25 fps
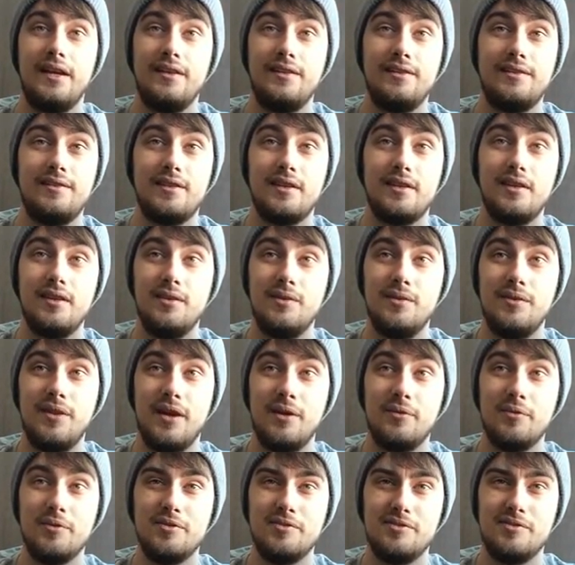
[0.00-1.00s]
So
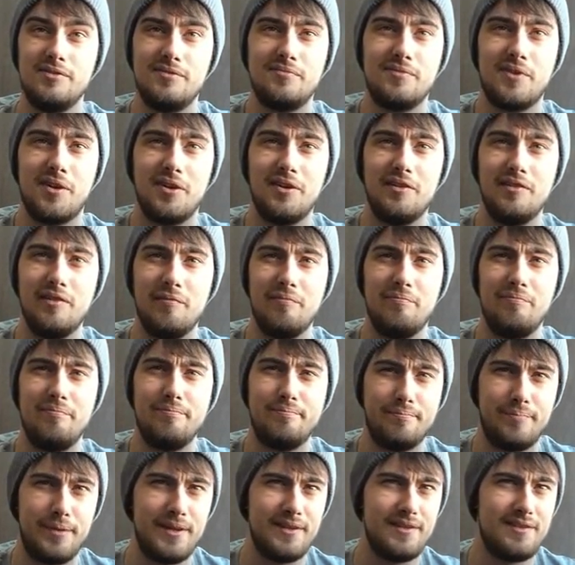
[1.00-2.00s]
that was kind of a
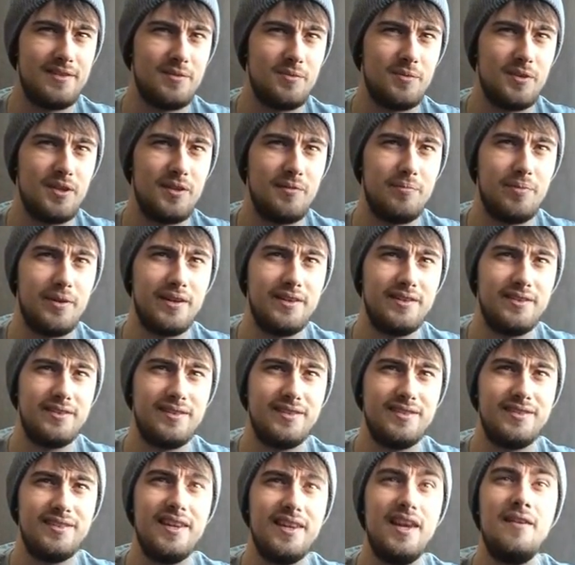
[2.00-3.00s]
bittersweet place
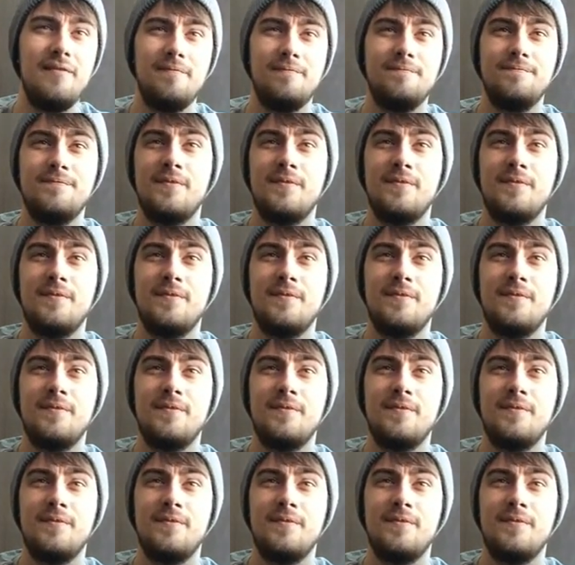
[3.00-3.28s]
to see.